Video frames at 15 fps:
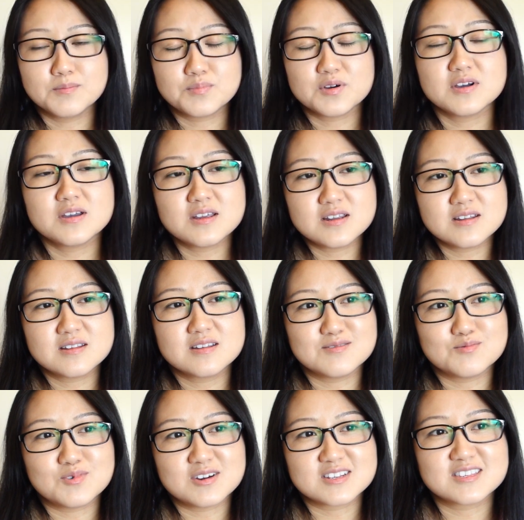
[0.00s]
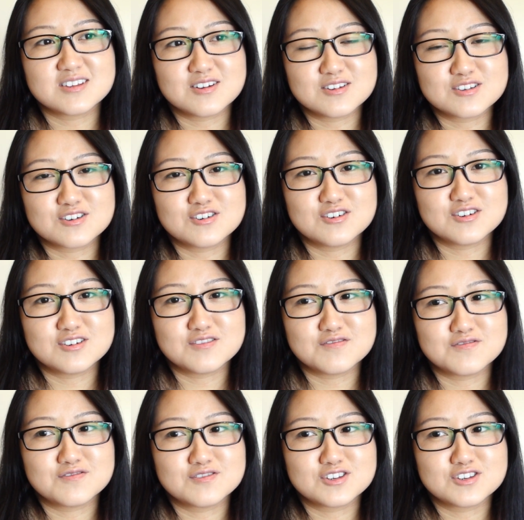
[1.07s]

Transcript: But what's the alternative?